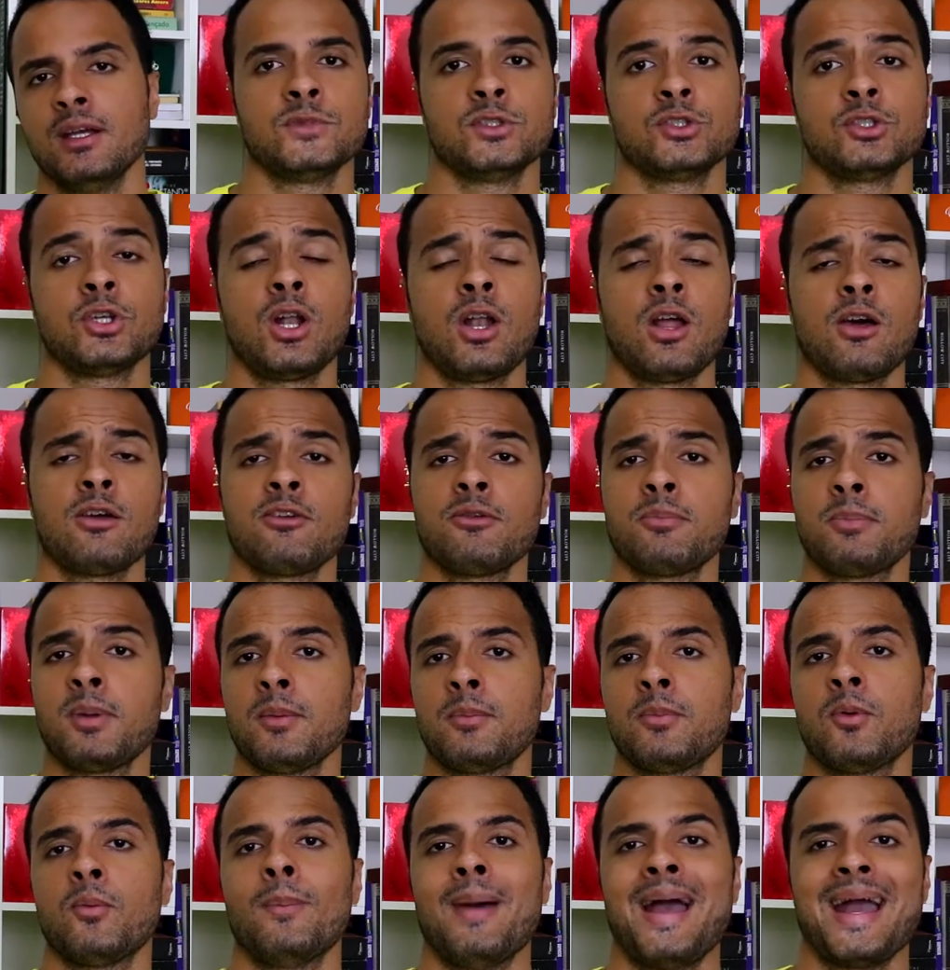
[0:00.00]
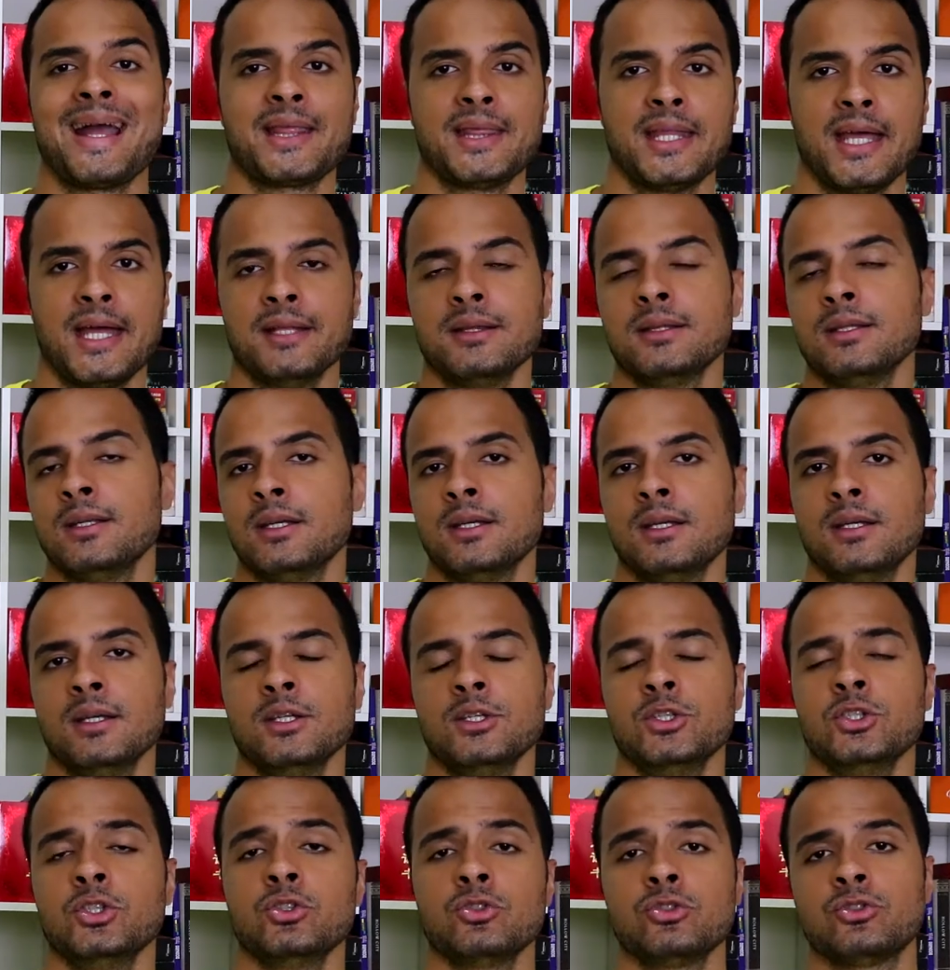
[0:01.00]
So a lot of people back then
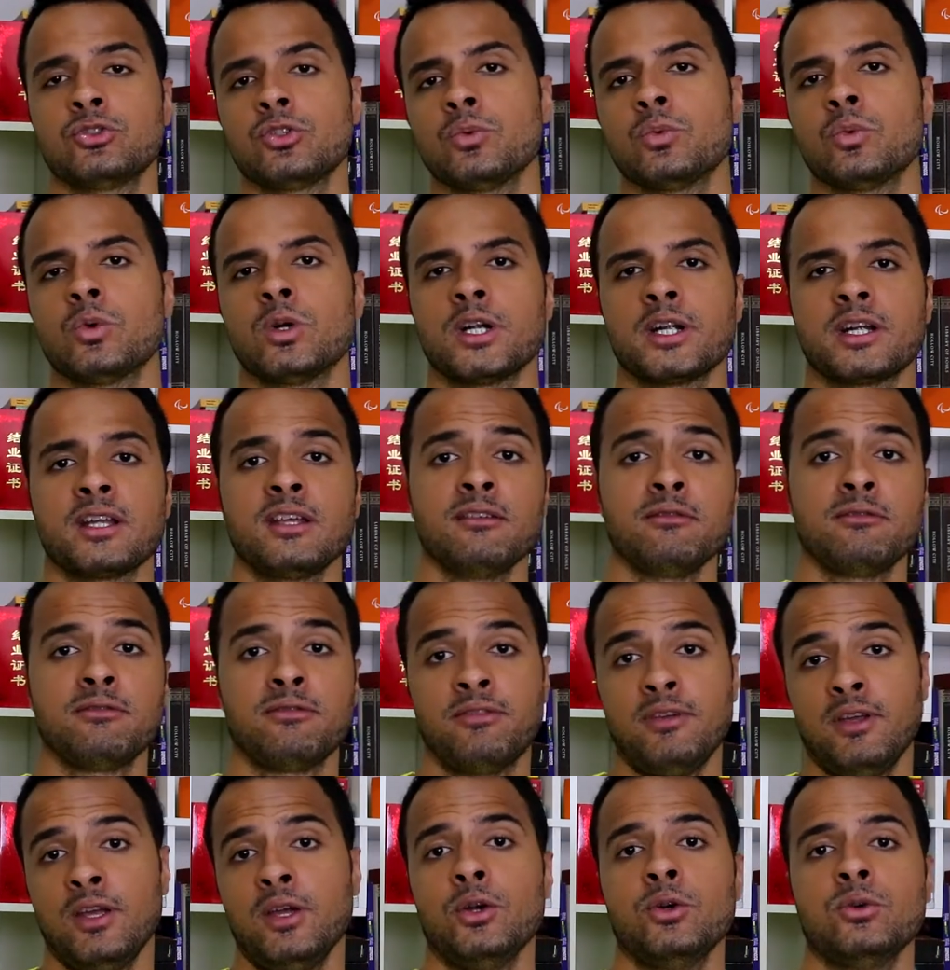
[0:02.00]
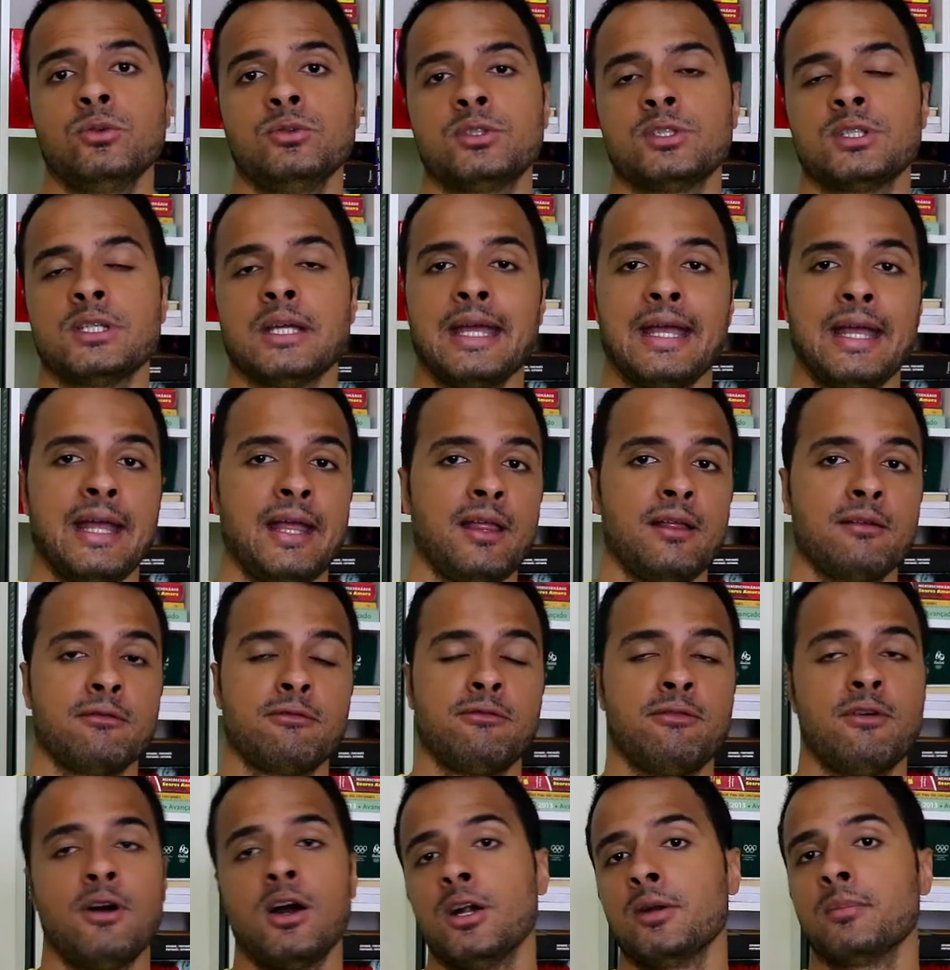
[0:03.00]
used to work in fields, in
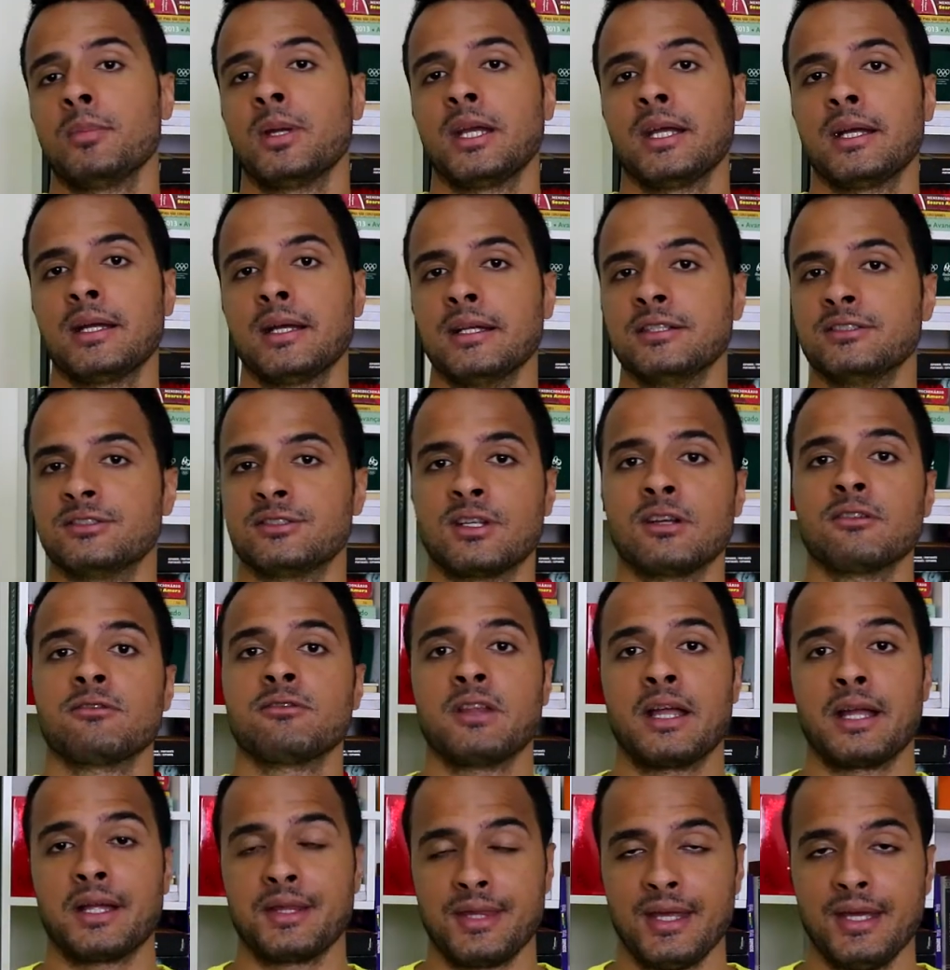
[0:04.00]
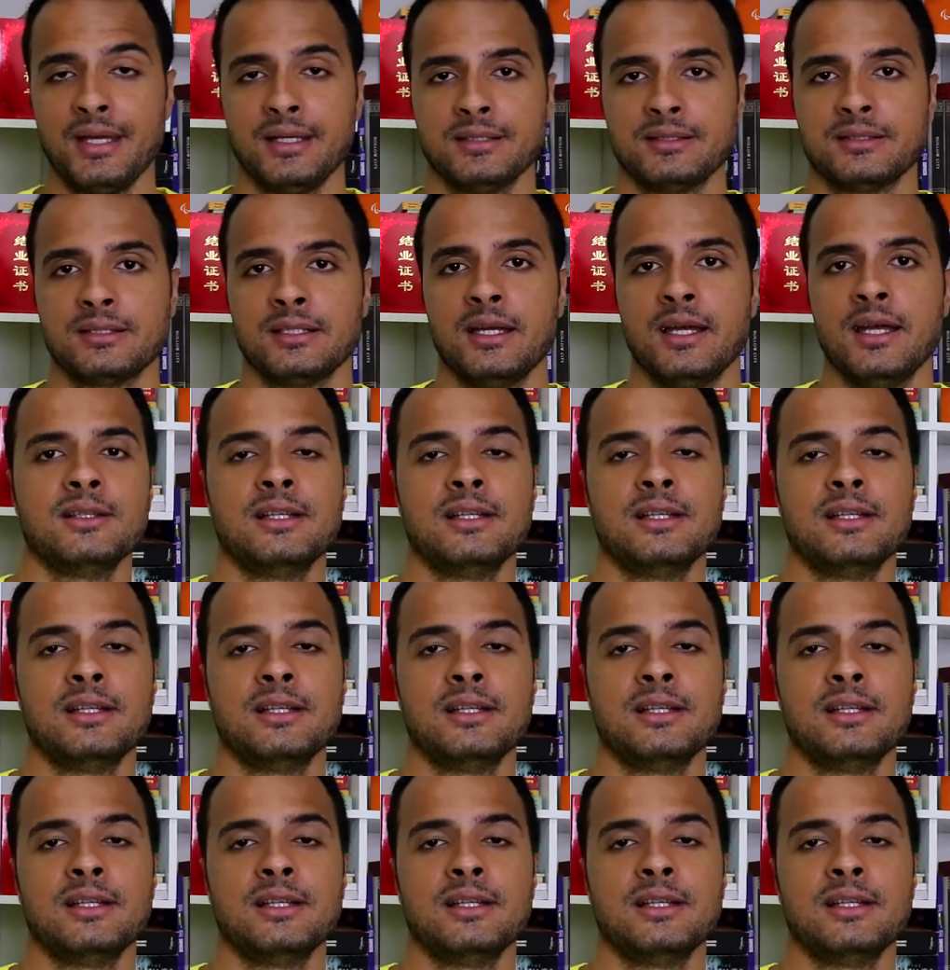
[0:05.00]
farming and stuff like this.